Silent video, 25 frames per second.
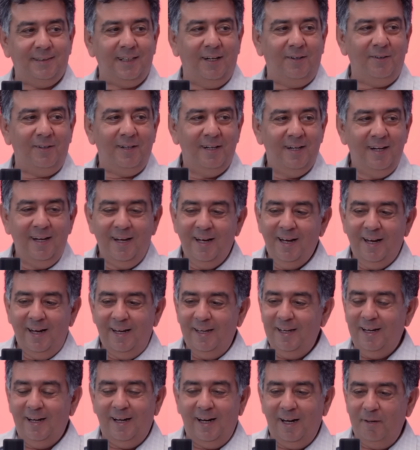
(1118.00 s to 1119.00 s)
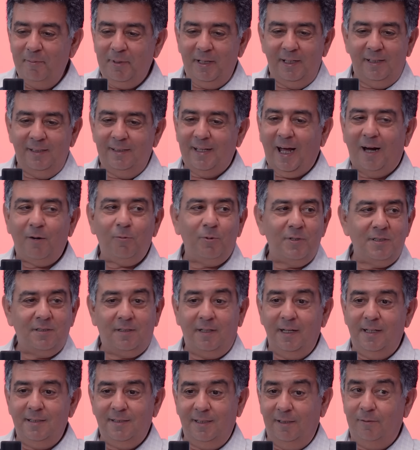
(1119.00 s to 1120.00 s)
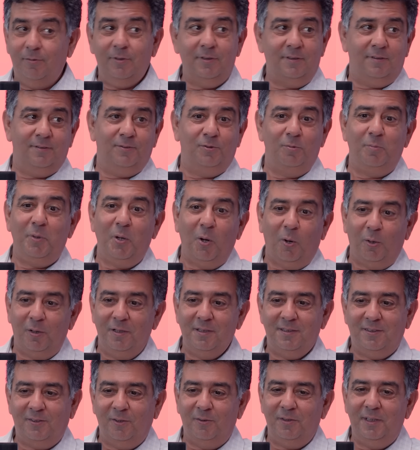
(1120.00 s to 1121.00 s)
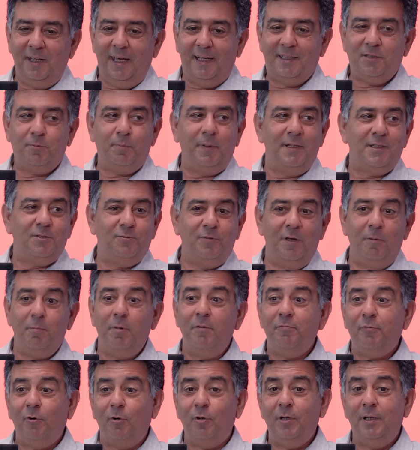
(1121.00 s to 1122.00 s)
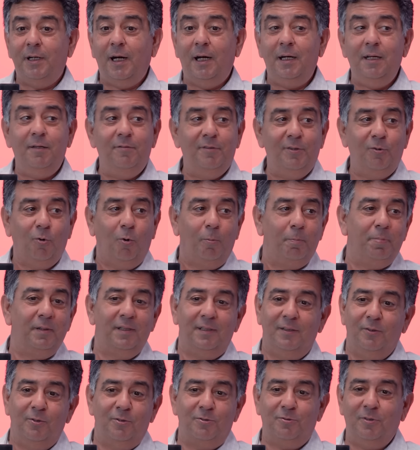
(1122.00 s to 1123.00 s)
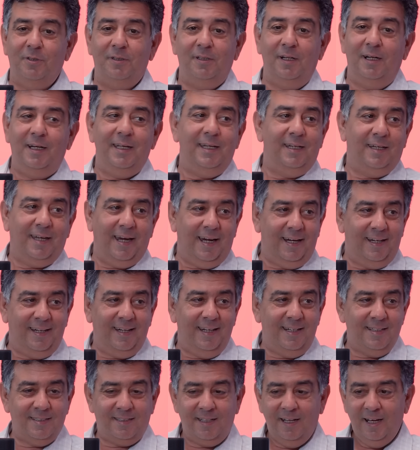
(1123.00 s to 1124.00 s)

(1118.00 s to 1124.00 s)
out. Yeah, I mean, that was crazy. It was, to be honest, on the expressway before it had even opened. Those were really great days.